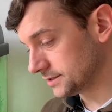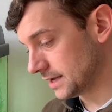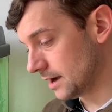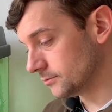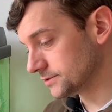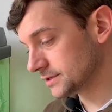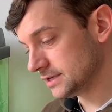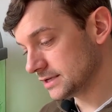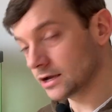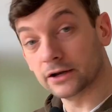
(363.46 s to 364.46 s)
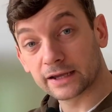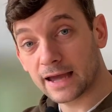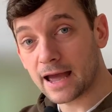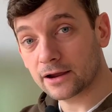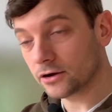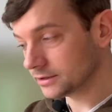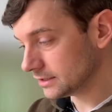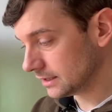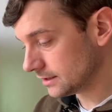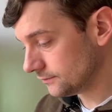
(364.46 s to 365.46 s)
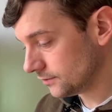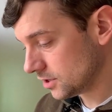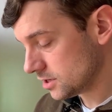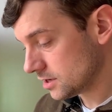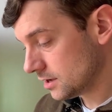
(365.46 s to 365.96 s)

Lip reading: at was the kind of care guide that they give you.